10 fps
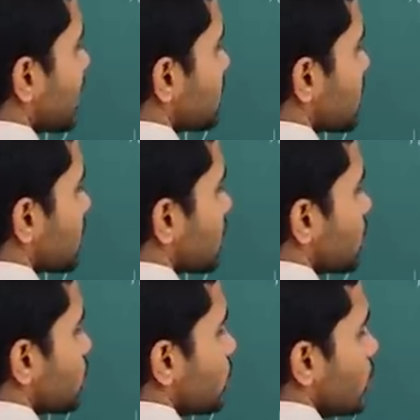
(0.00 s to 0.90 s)
expression
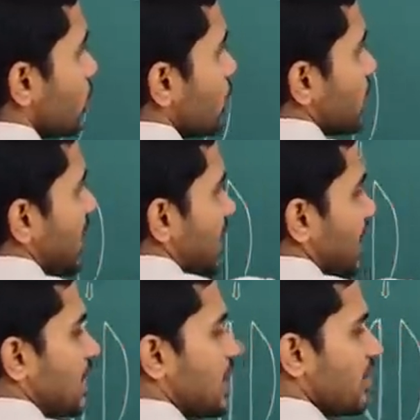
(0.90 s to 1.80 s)
2, you can
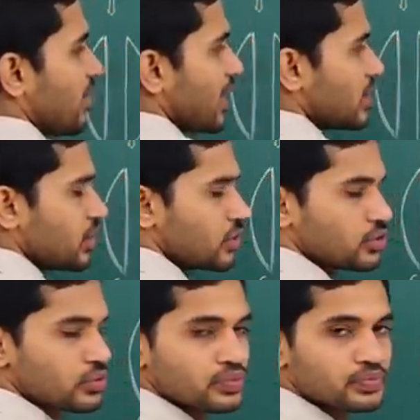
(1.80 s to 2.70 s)
directly divide these
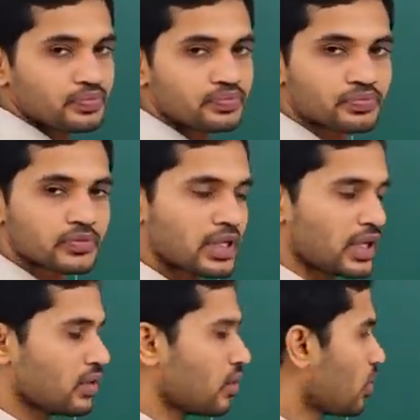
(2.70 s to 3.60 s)
two,
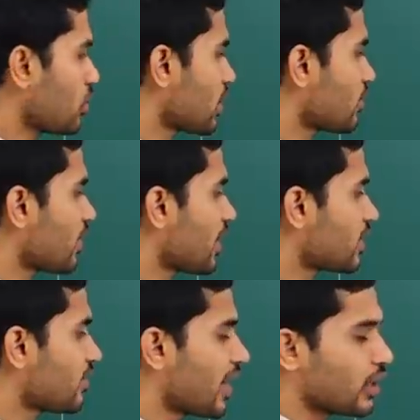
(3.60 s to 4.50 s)
right? Or you can
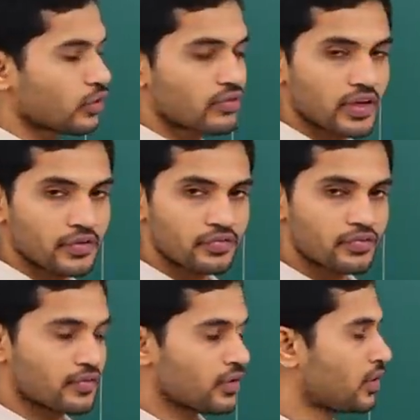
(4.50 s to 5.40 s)
find the value of
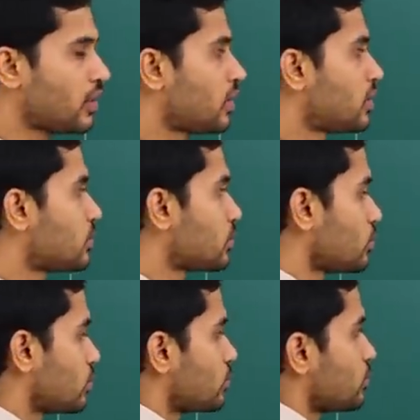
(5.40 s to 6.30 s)
f.
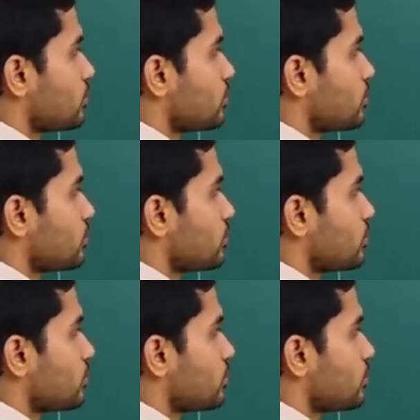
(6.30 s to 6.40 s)
So,